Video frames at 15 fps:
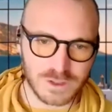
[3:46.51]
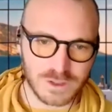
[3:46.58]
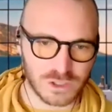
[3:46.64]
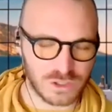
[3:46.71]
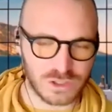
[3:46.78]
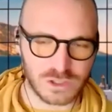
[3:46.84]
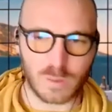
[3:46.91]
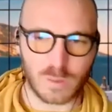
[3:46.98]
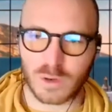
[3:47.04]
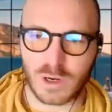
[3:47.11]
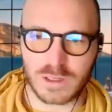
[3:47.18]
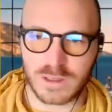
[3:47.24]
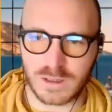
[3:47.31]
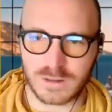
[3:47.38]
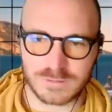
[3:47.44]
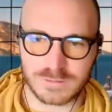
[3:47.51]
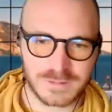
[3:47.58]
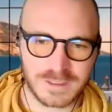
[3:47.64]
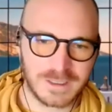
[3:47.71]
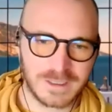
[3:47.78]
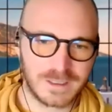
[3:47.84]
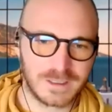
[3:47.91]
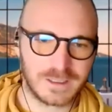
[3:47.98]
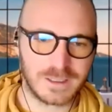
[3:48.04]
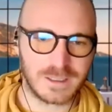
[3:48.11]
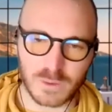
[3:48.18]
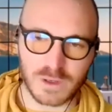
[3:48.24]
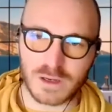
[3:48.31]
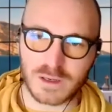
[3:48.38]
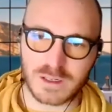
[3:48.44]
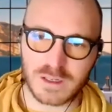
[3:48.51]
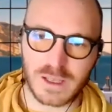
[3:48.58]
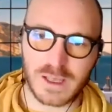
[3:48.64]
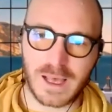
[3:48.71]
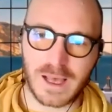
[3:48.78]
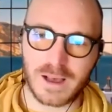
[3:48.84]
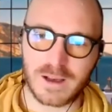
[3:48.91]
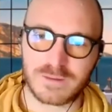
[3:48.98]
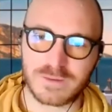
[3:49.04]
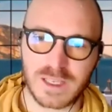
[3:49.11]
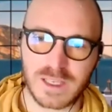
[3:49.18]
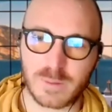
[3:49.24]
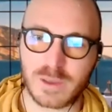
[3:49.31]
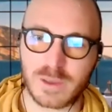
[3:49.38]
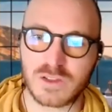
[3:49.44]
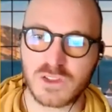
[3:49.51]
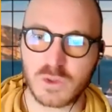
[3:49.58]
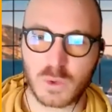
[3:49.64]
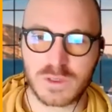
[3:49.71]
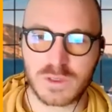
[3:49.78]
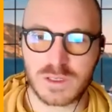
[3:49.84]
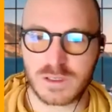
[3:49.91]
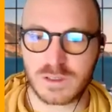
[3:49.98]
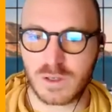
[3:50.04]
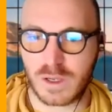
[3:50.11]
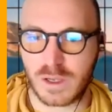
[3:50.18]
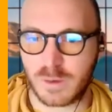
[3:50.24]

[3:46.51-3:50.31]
Just stop right there. And then we're not going to have emails sorted